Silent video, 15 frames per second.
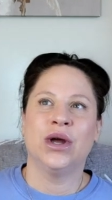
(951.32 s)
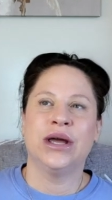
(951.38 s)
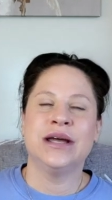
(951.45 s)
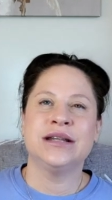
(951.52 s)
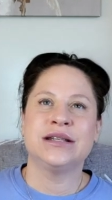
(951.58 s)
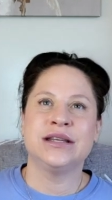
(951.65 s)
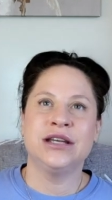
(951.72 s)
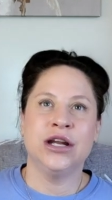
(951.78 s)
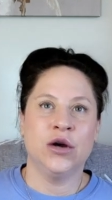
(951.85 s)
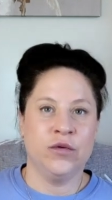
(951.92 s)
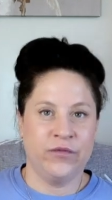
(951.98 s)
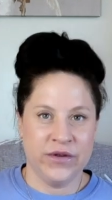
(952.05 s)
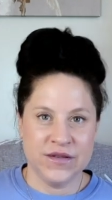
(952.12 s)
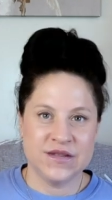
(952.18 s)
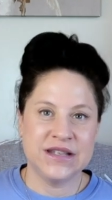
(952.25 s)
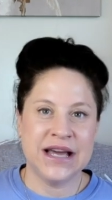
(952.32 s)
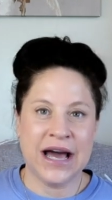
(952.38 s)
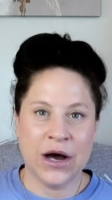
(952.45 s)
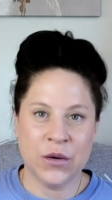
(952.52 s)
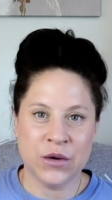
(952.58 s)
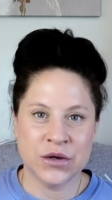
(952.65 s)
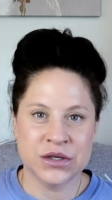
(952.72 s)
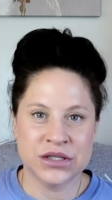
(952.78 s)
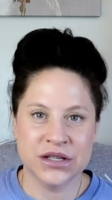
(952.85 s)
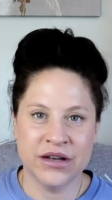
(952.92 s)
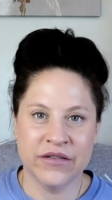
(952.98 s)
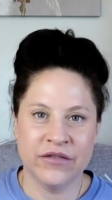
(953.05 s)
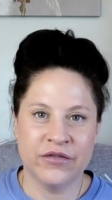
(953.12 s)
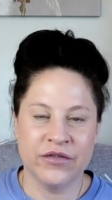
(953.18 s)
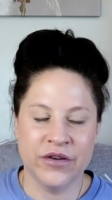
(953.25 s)
it you know 50 hours
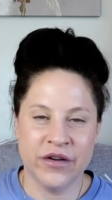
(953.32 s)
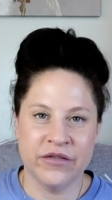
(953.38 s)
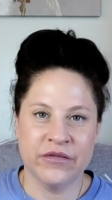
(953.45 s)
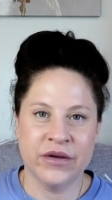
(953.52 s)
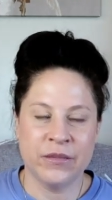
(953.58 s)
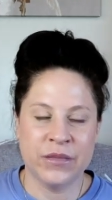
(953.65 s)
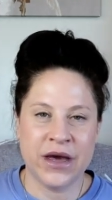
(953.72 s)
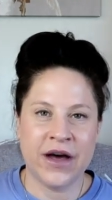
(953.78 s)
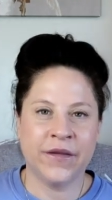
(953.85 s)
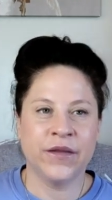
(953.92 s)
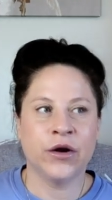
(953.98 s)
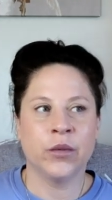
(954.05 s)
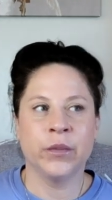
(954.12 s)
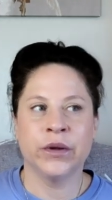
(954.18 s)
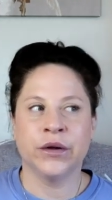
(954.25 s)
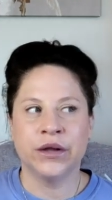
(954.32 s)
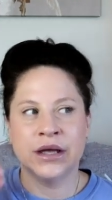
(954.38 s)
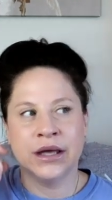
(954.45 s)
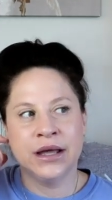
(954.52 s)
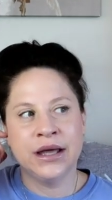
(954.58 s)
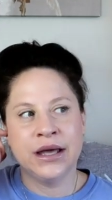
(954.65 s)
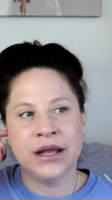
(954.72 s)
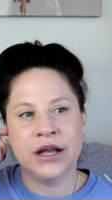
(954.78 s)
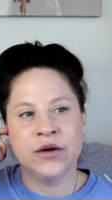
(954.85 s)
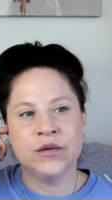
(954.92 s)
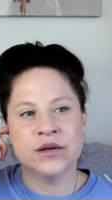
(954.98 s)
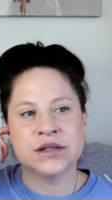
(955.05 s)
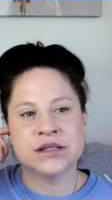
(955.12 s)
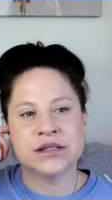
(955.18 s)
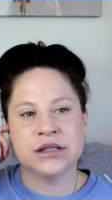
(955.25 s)
of, of out there building it and it
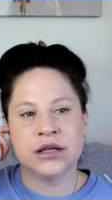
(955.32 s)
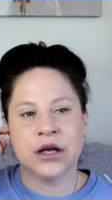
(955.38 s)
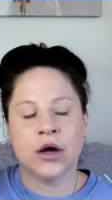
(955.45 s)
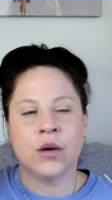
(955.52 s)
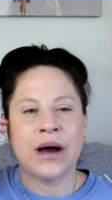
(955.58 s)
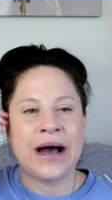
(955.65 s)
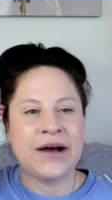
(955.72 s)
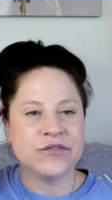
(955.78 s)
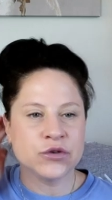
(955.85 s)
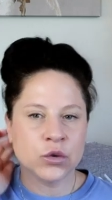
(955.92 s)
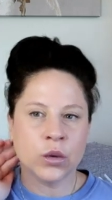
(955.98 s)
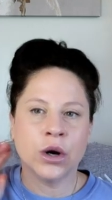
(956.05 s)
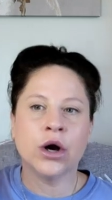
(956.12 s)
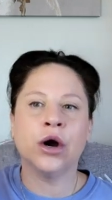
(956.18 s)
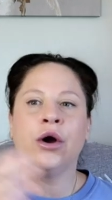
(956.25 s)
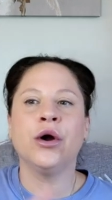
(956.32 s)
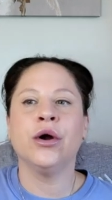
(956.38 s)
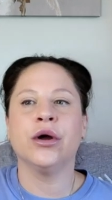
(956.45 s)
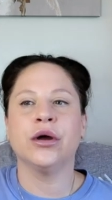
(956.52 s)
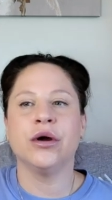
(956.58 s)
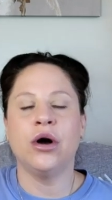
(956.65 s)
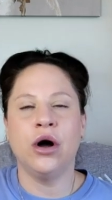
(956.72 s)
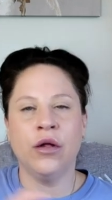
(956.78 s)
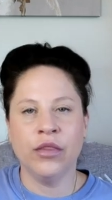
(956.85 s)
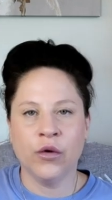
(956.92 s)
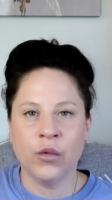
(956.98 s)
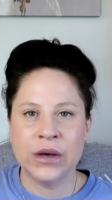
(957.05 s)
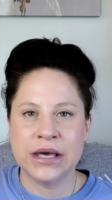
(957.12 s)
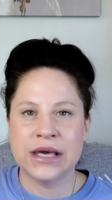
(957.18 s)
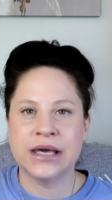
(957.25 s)
was you know after work on the
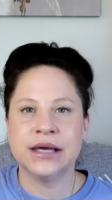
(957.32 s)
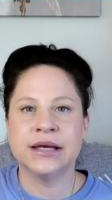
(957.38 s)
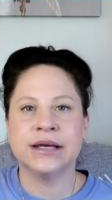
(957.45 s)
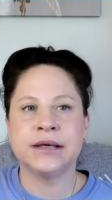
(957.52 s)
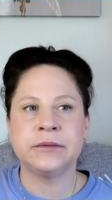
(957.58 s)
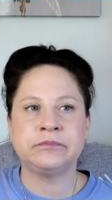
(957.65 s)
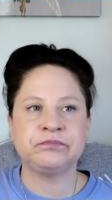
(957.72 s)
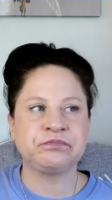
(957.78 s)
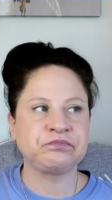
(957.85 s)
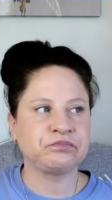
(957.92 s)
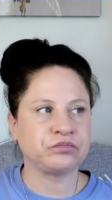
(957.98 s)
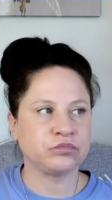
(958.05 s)
weekend